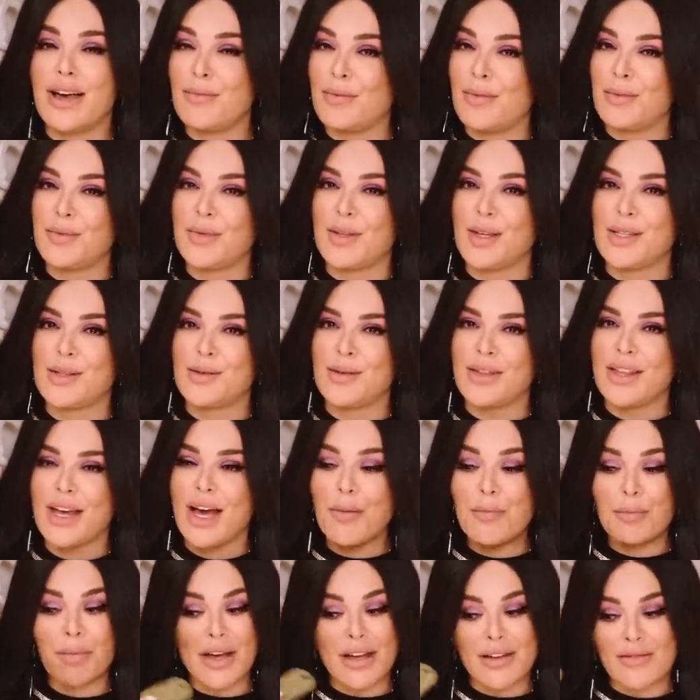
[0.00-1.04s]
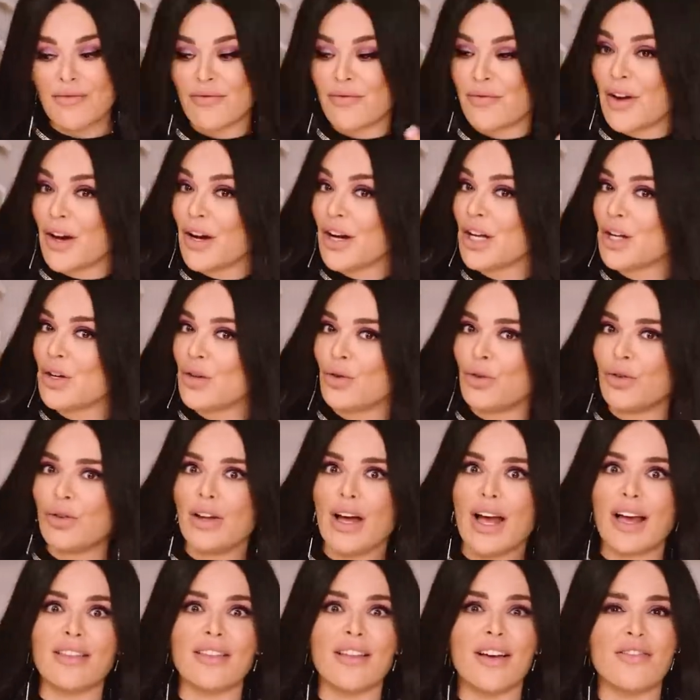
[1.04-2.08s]
I'm obsessed with that, but very
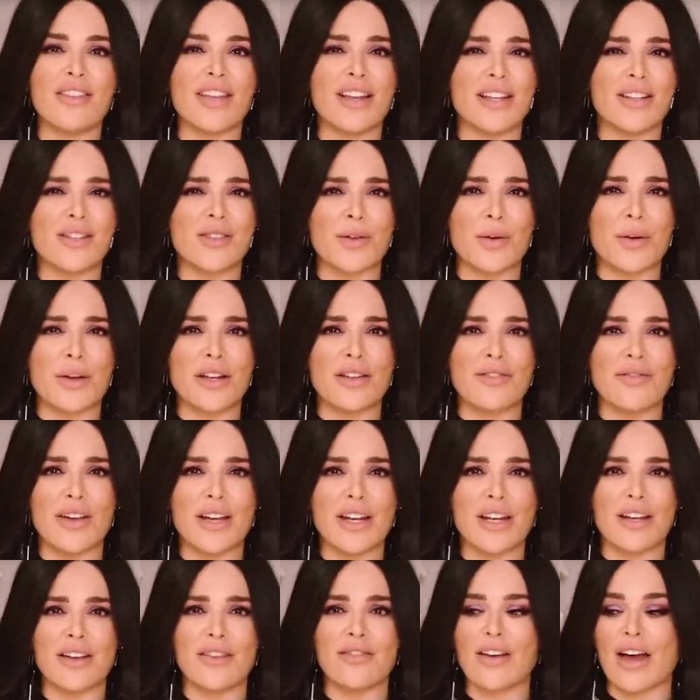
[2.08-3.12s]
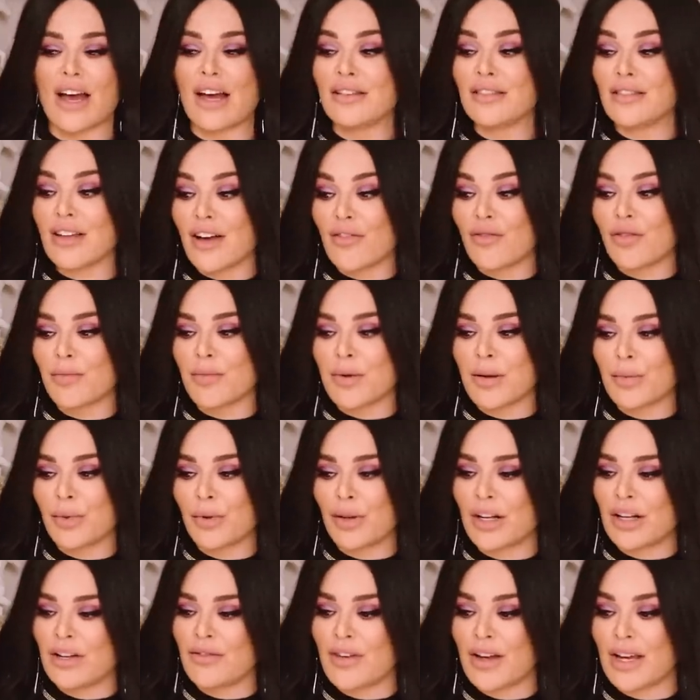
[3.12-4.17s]
cool. I love that it's so innovative. I love when
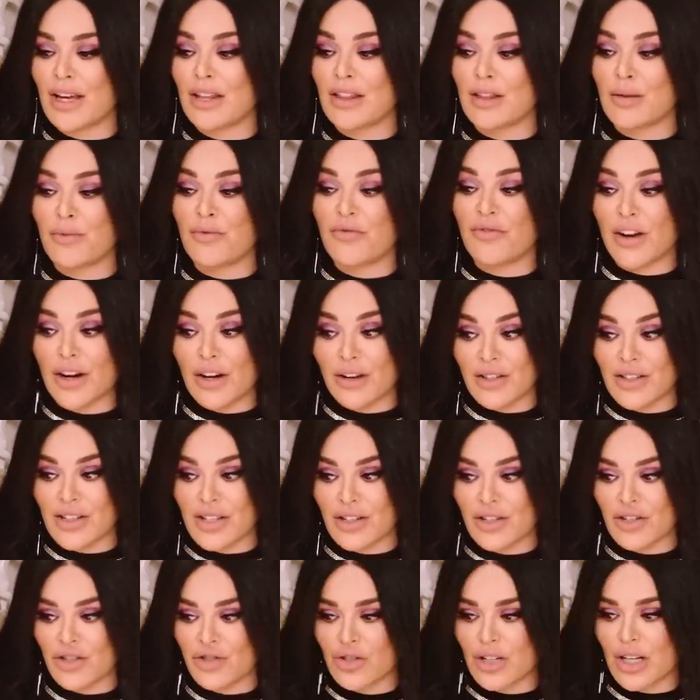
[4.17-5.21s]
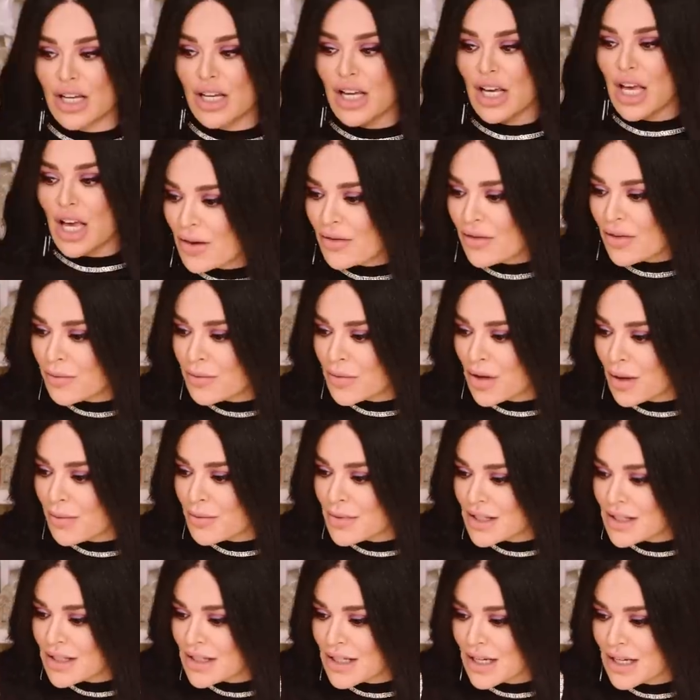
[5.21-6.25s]
people innovate in the fragrance industry. If I'm not
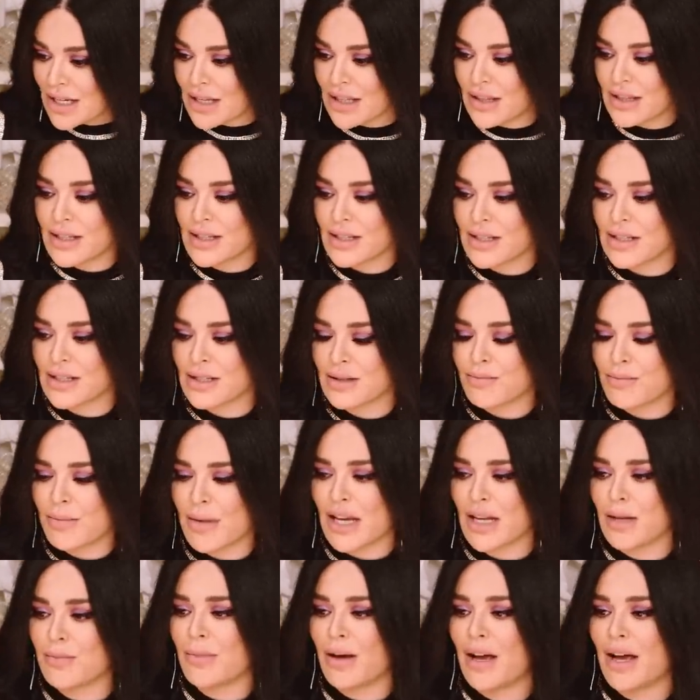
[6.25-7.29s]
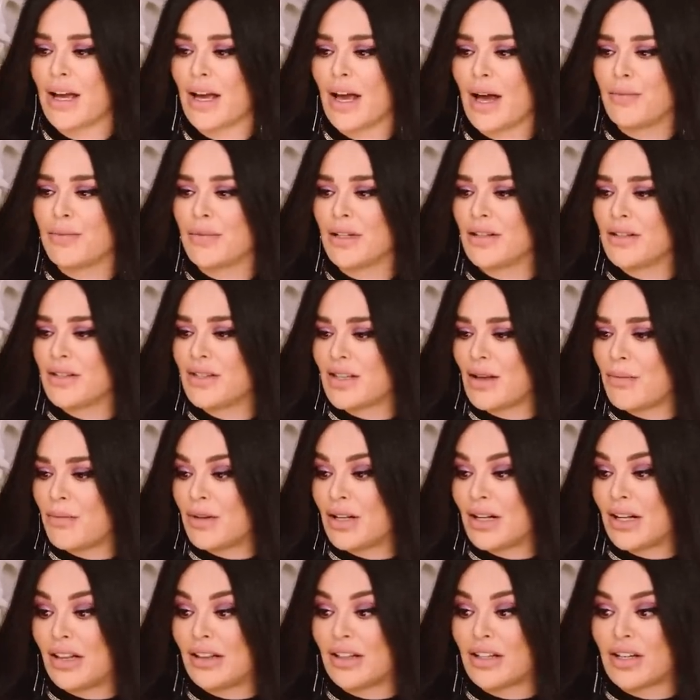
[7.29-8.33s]
mistaken, this is made by Abdul
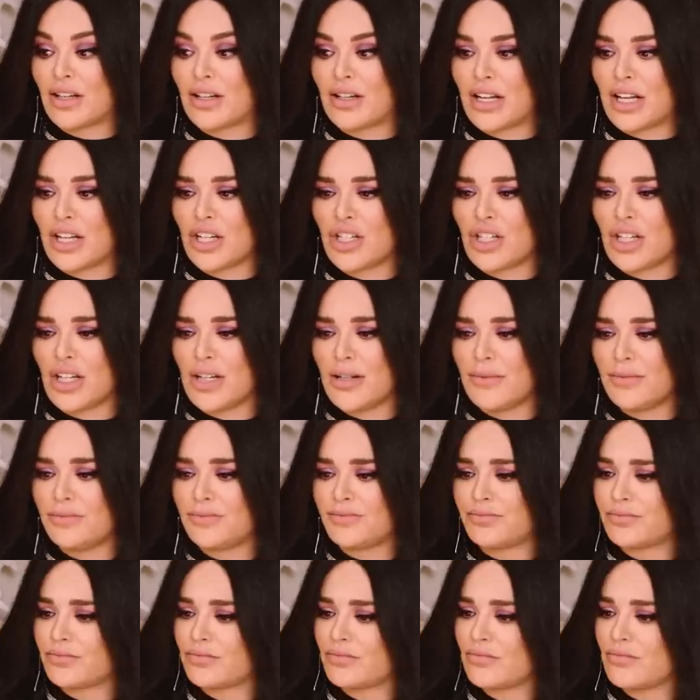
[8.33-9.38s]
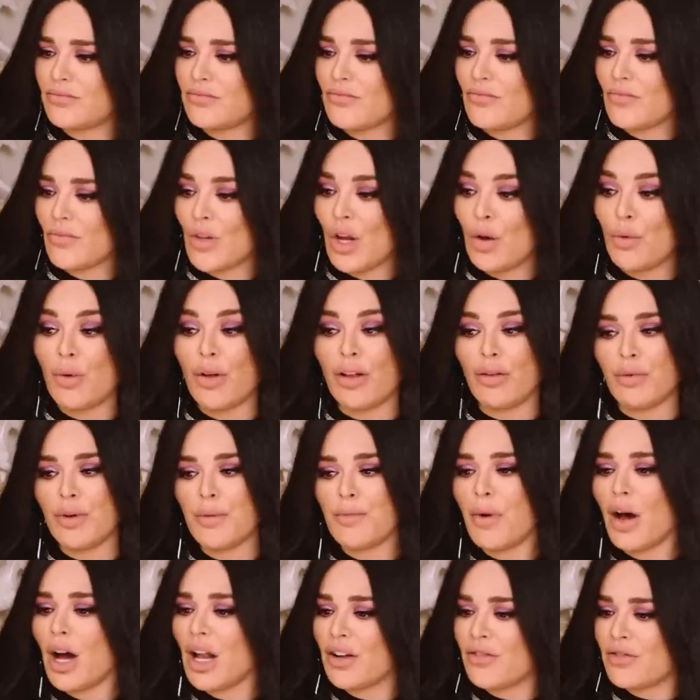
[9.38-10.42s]
Samad Al Qureshi. Well, we
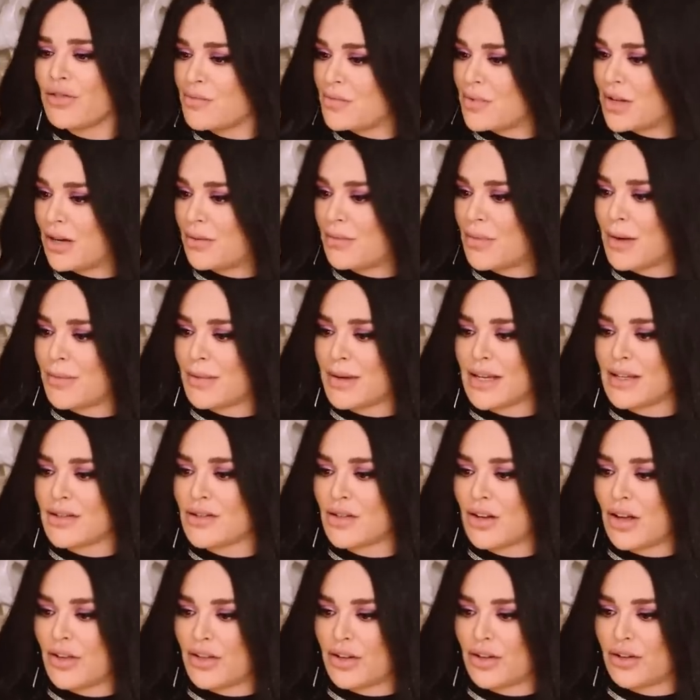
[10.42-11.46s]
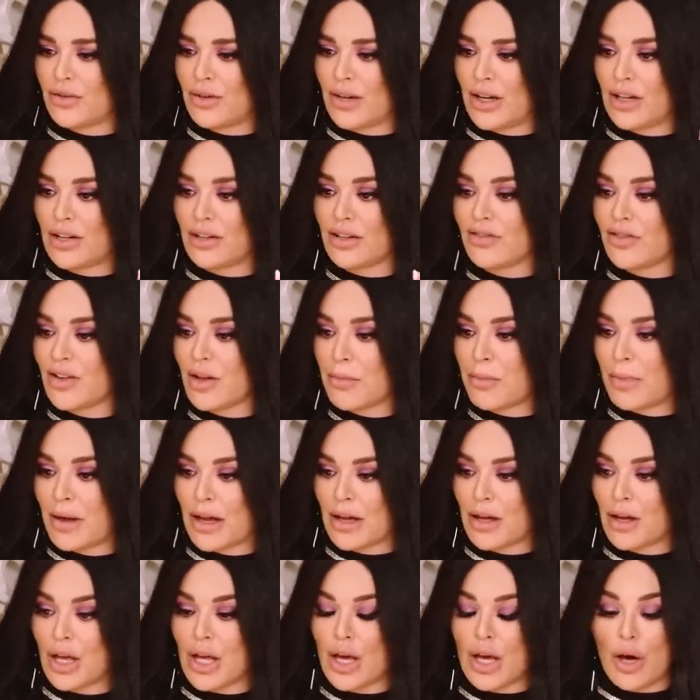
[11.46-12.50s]
bought it from there. Maybe he's not the creator of it,
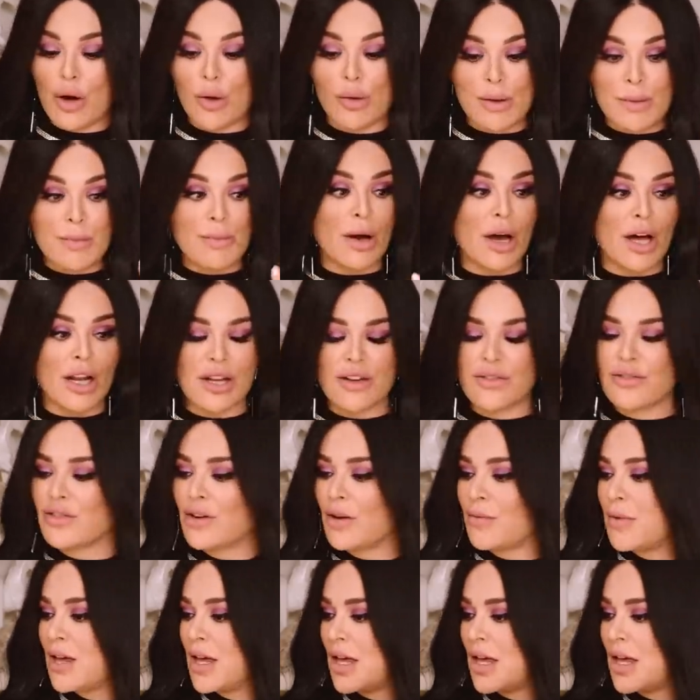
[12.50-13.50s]
but we bought it from